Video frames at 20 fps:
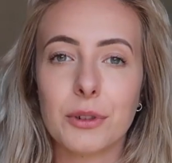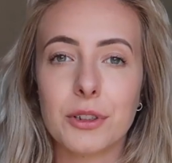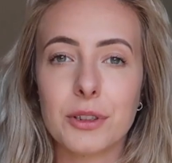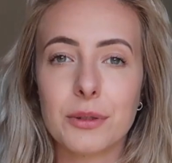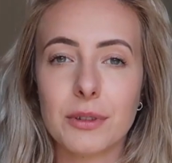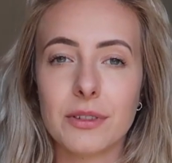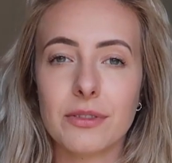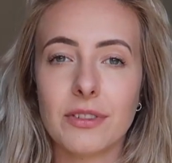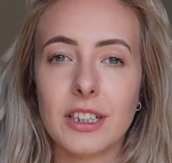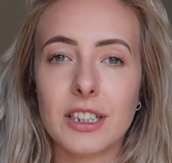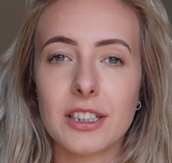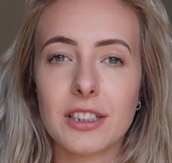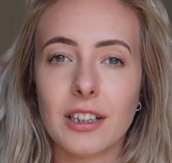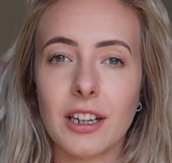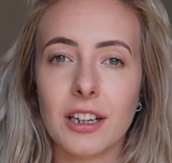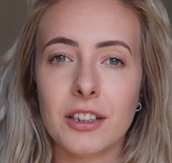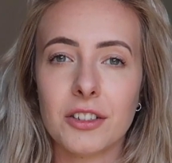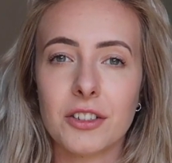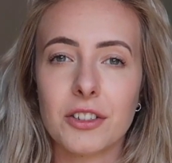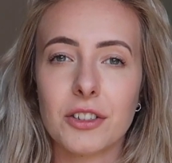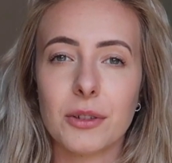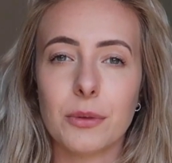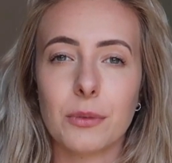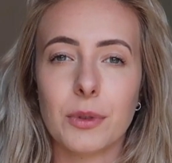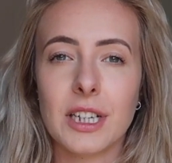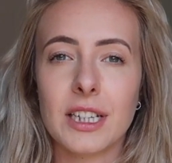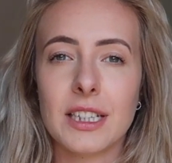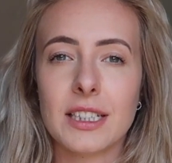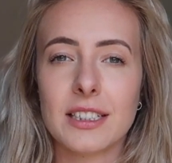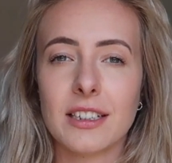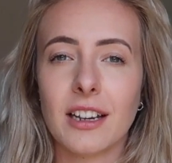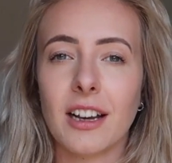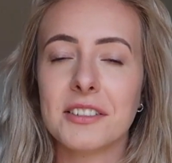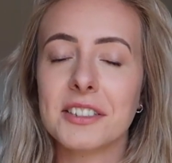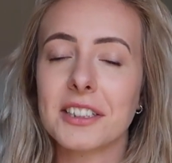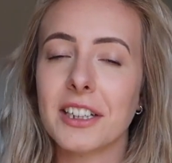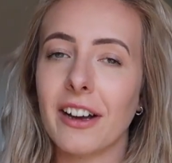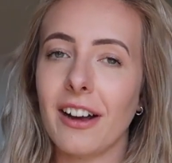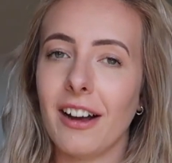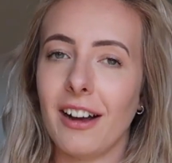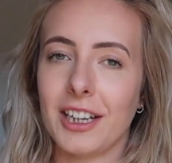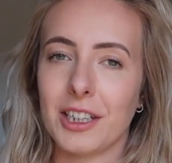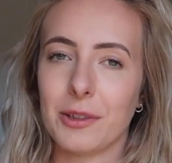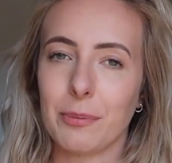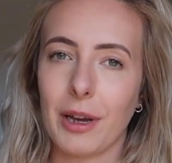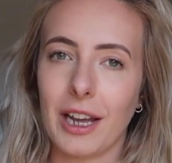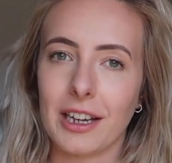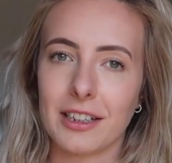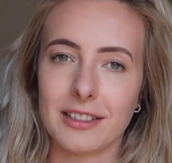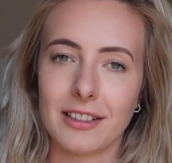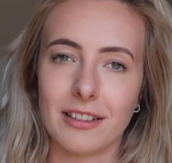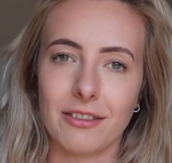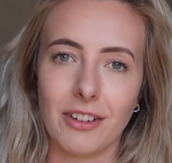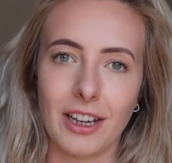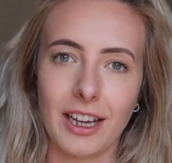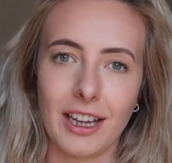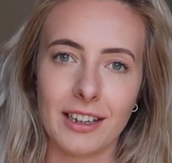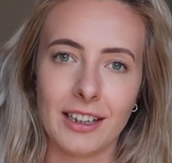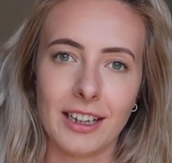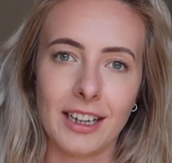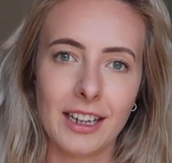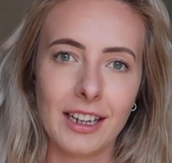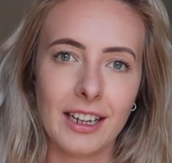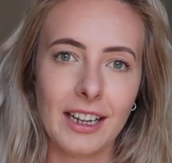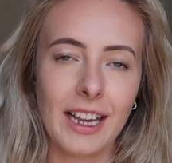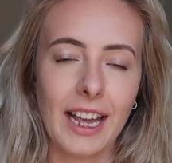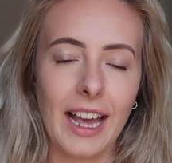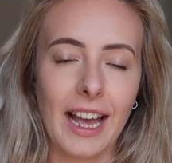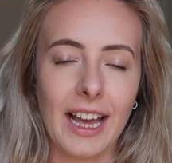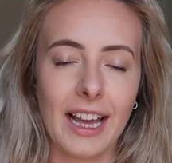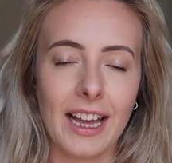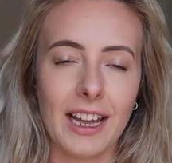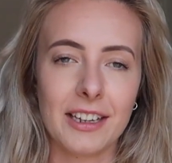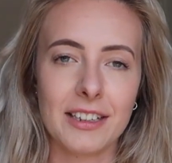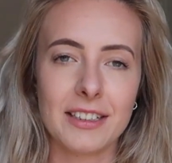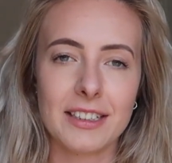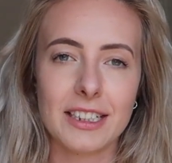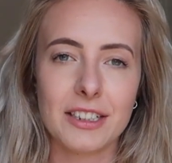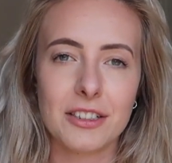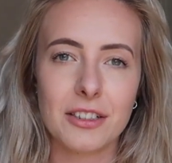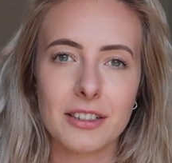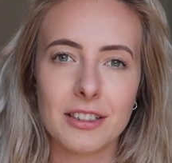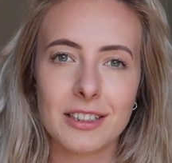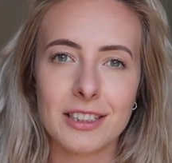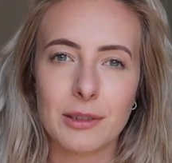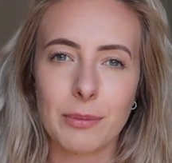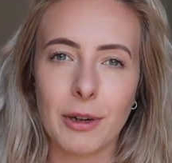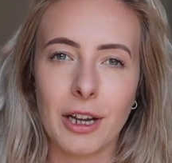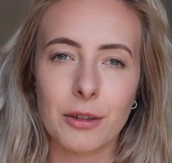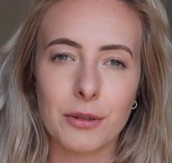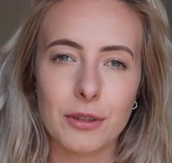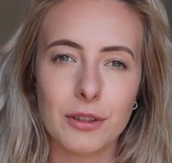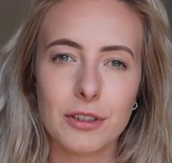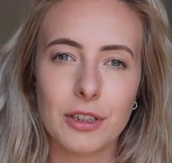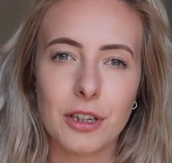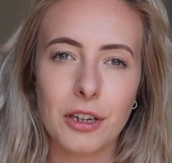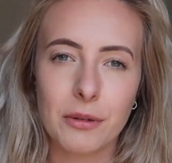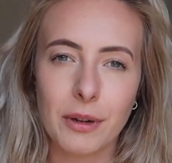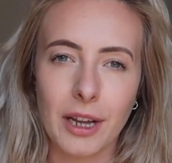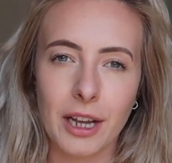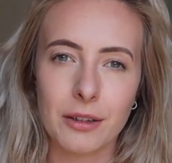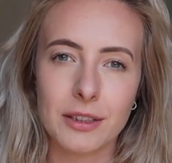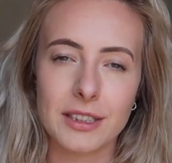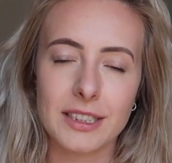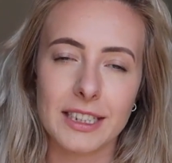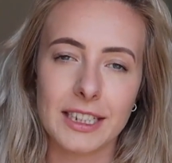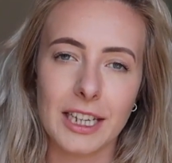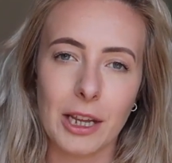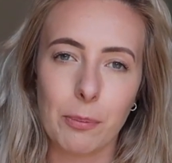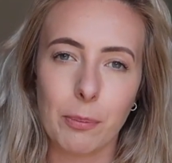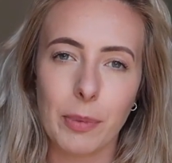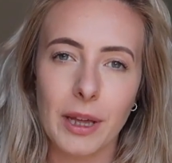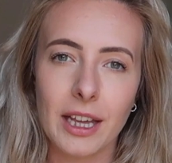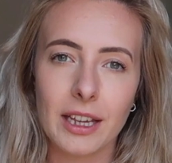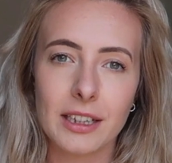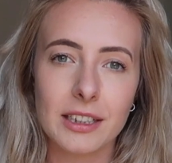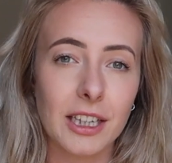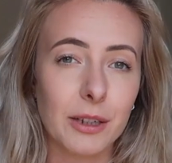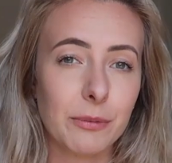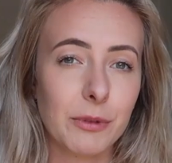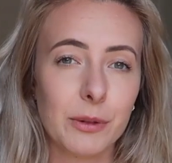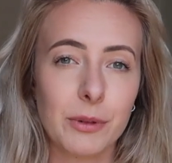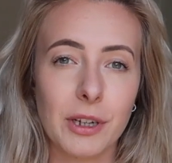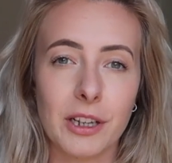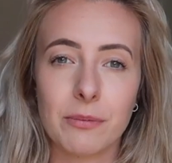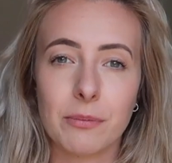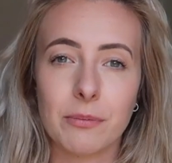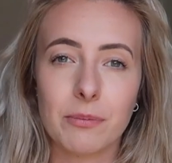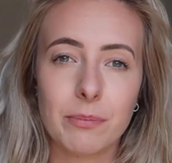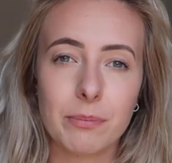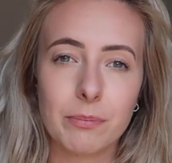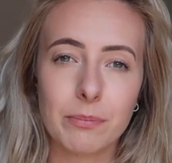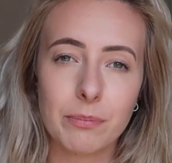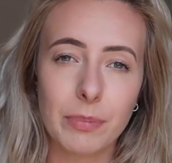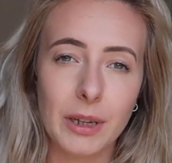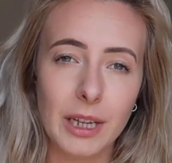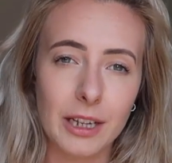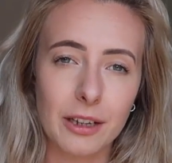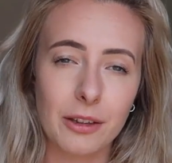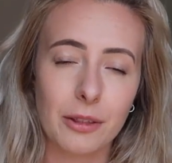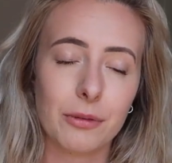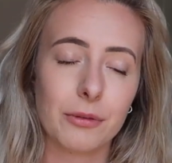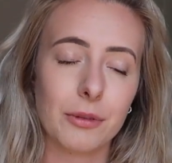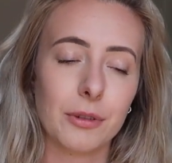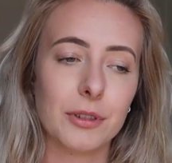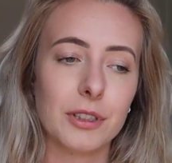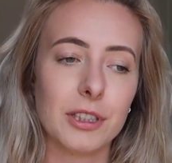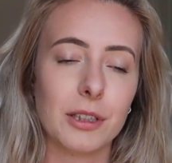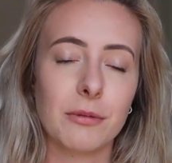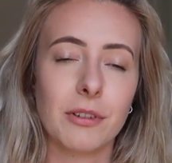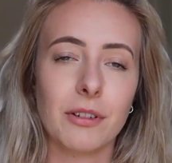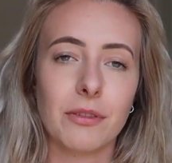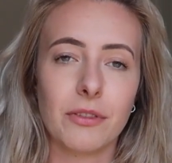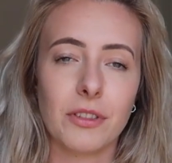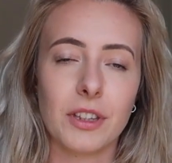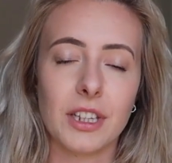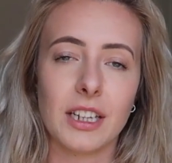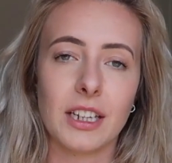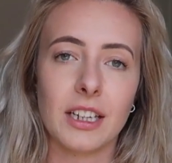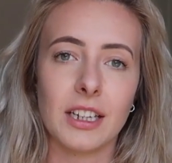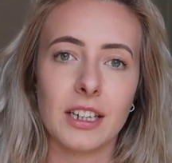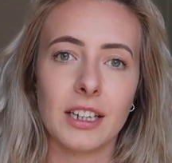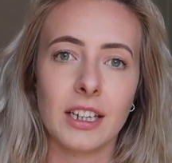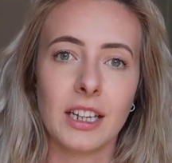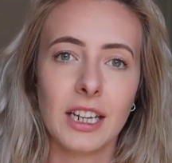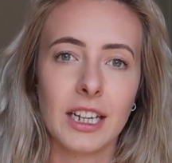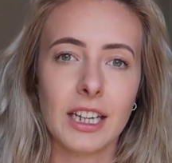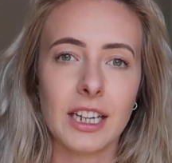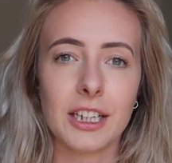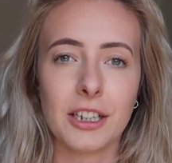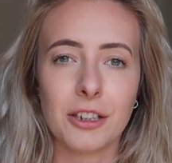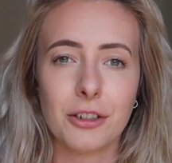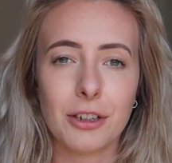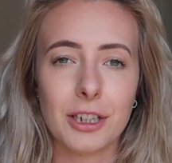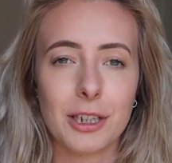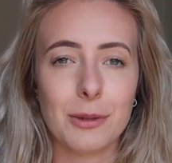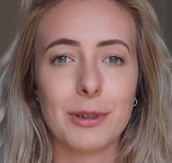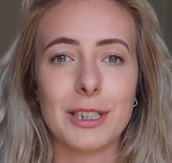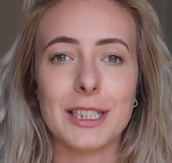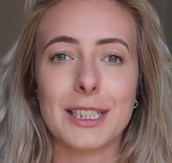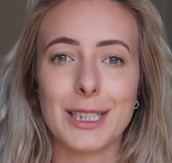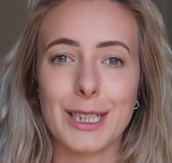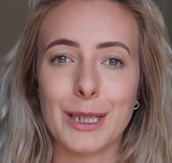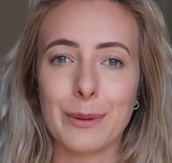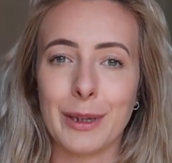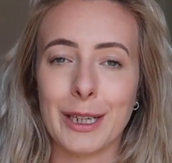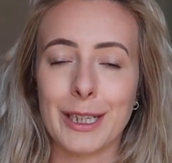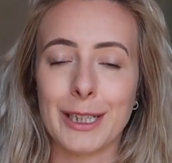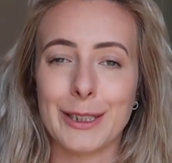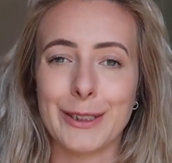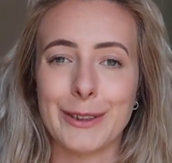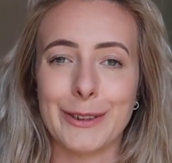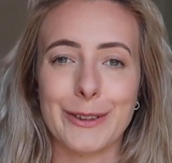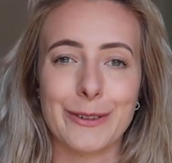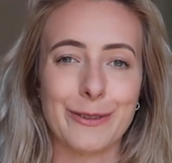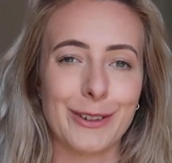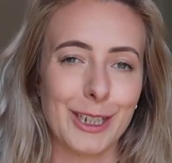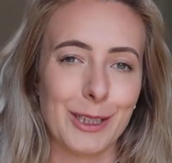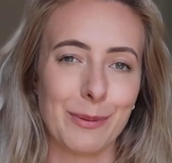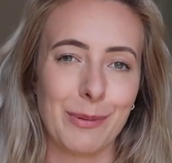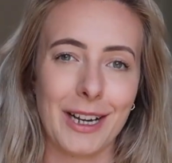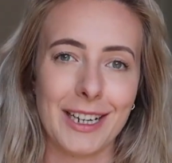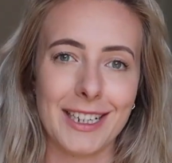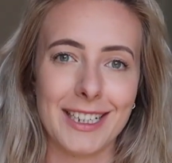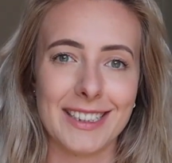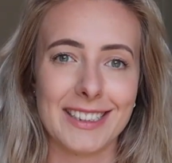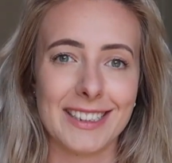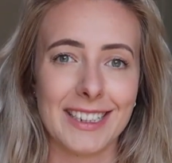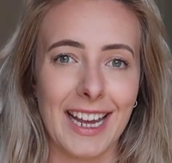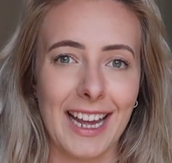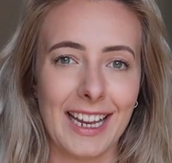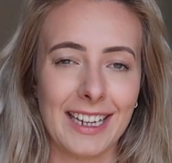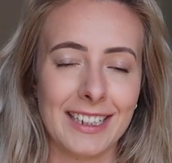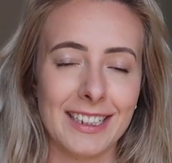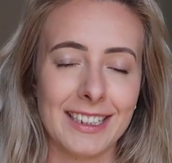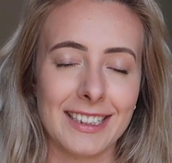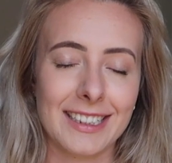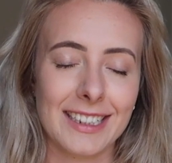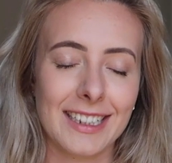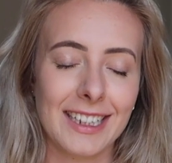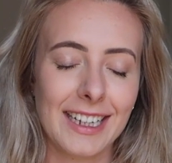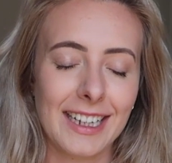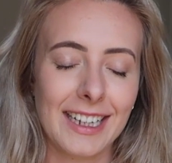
once we'd finished lunch, we started our hike back to the van, and it took us about 2 hours to get back, and we went back through some of the incredibly steep hills, rice paddies, and